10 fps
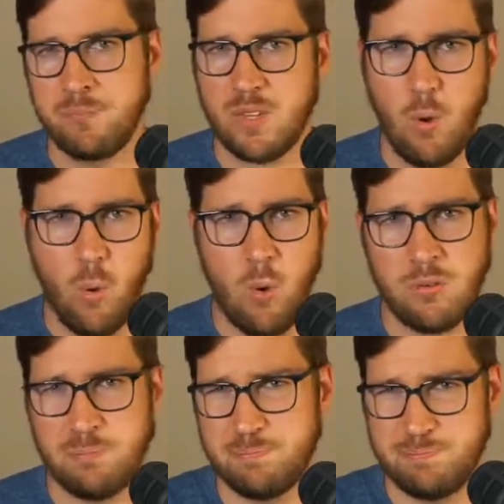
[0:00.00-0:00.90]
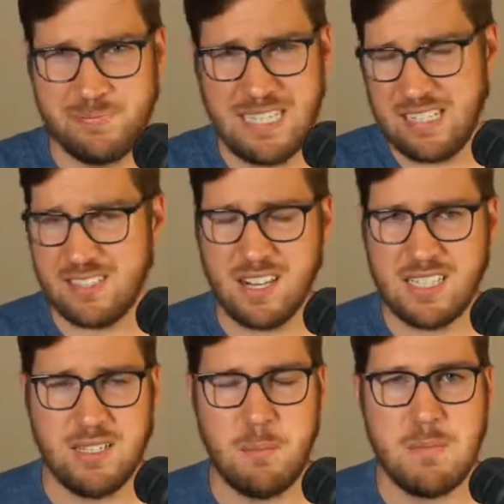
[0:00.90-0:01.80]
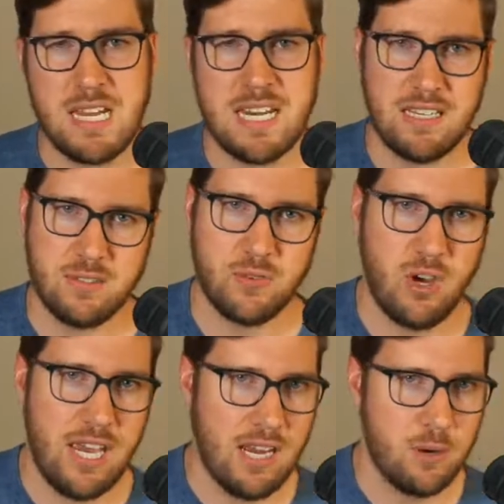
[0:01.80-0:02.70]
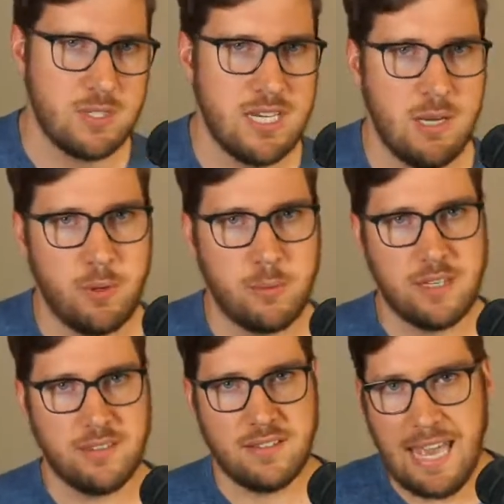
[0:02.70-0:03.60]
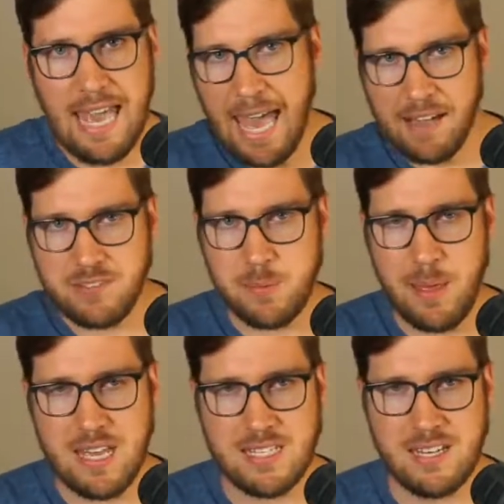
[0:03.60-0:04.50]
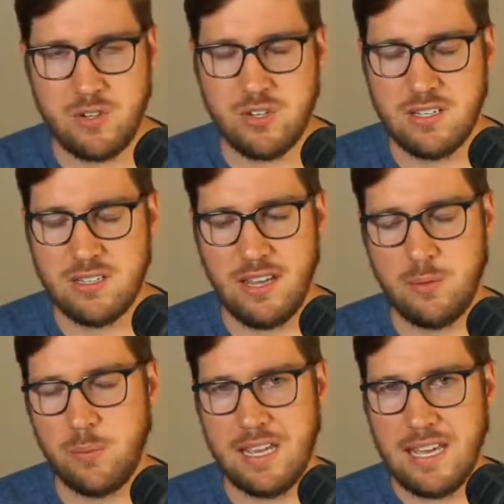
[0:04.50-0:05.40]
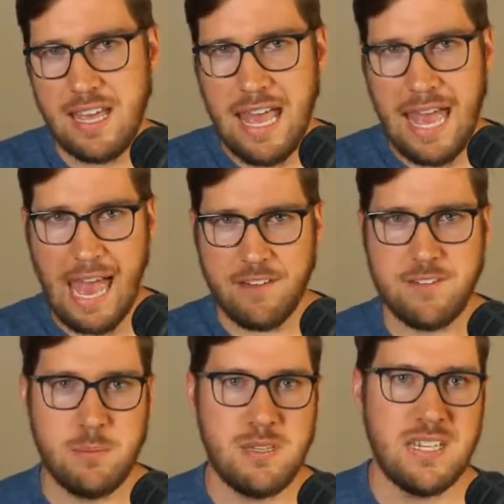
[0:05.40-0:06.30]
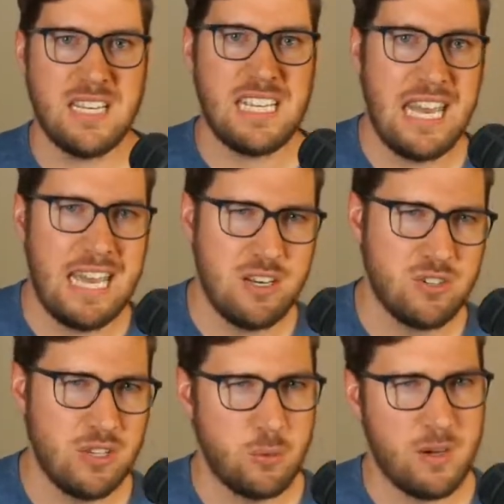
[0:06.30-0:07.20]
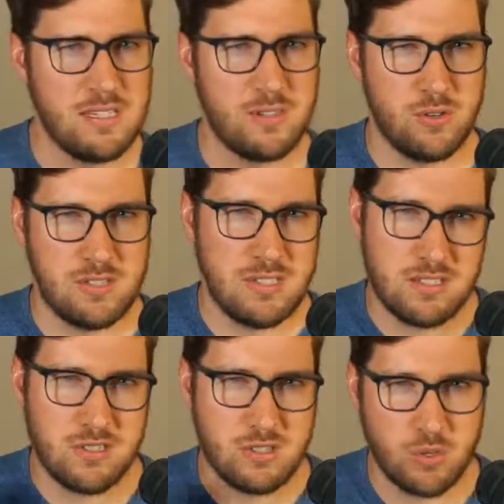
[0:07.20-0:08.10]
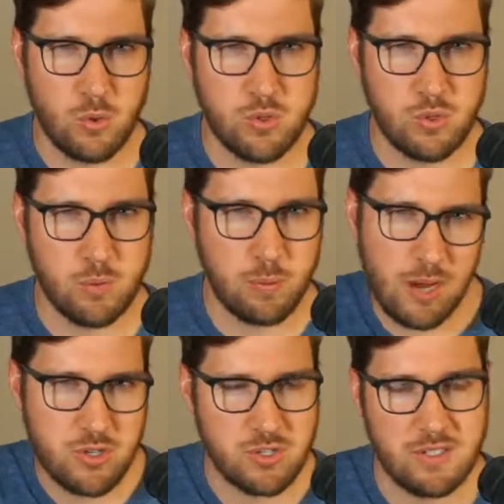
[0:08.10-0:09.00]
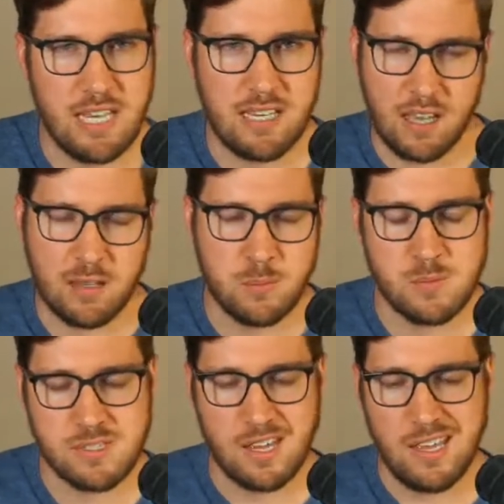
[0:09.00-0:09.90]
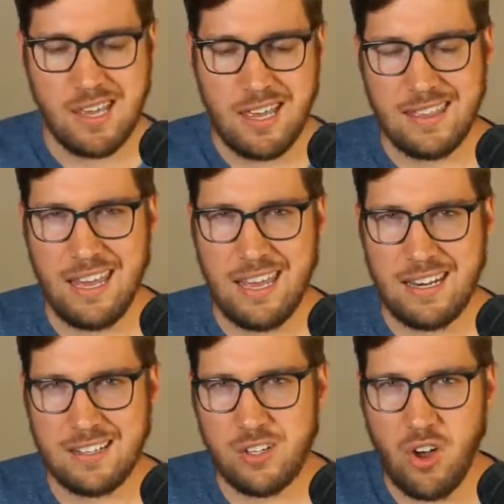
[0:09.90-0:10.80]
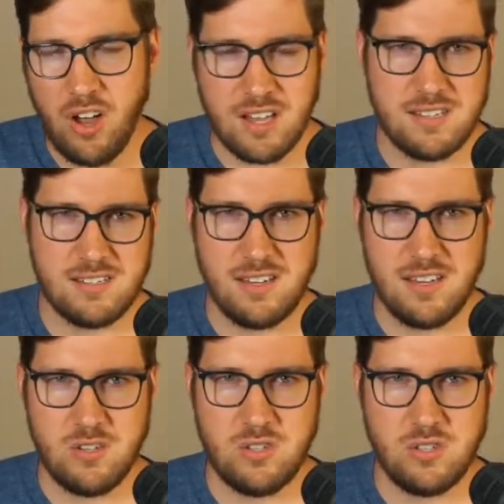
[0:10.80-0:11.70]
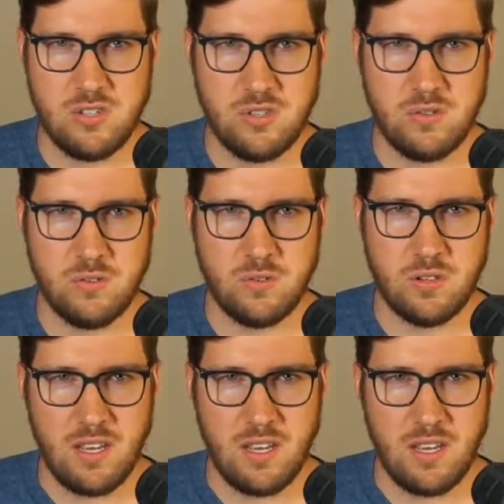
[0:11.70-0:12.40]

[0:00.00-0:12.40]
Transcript: or getting sucked into meetings for 8 hours a day where we have to pay attention and we have to be engaged. Otherwise, there's this social pressure that comes that causes us to